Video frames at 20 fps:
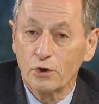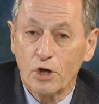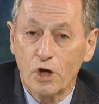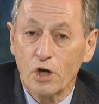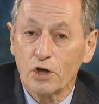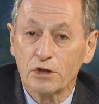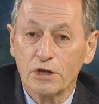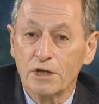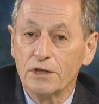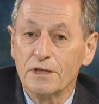
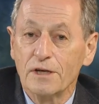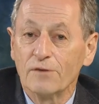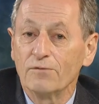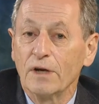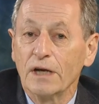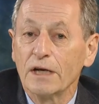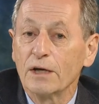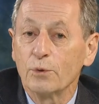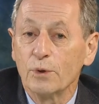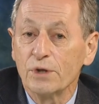cognitive,
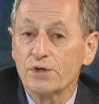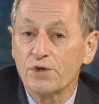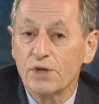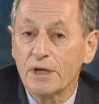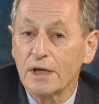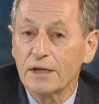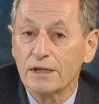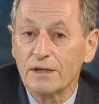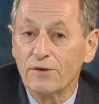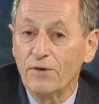
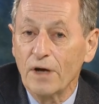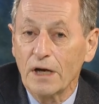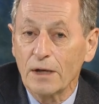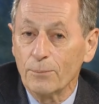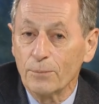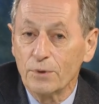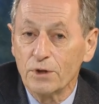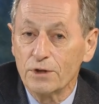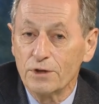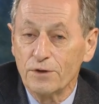linguistic
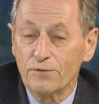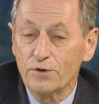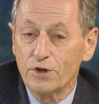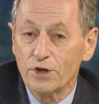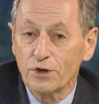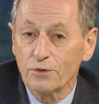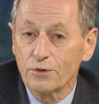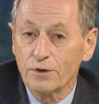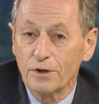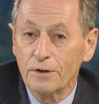development of
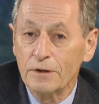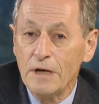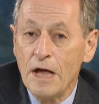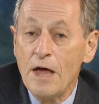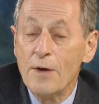children.